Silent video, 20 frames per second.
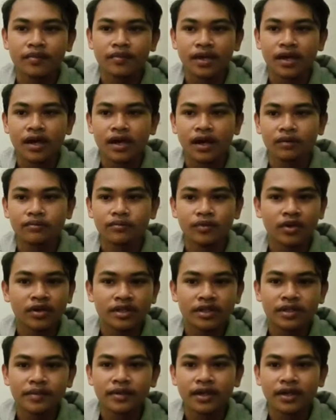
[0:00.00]
become more
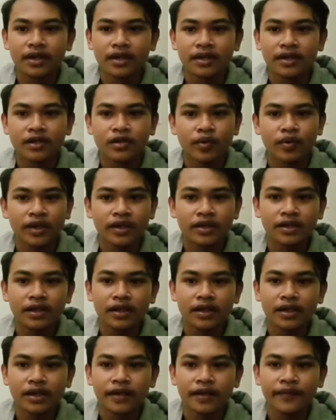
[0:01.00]
similar in
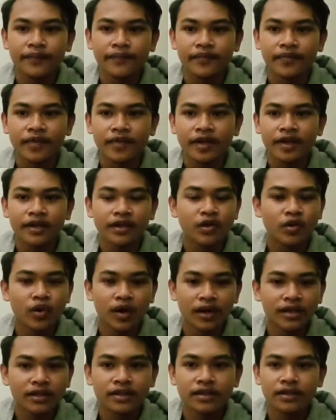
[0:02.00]

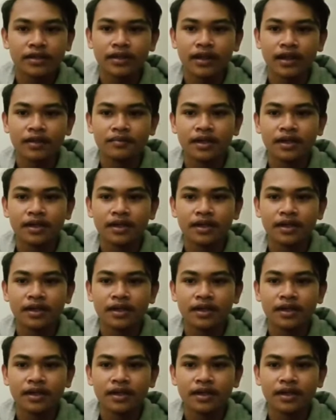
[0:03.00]
quality,